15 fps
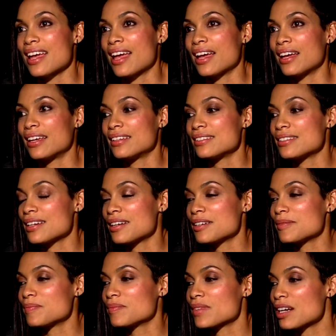and
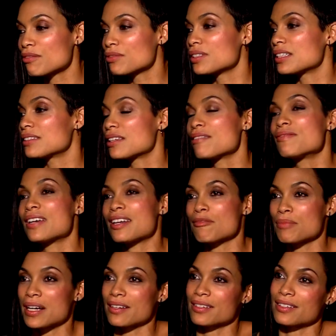um, I really love that
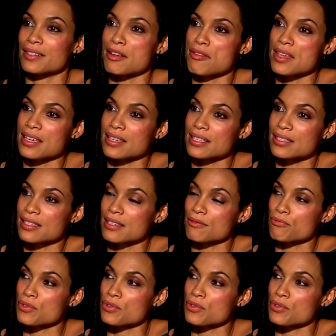about her. I think it's a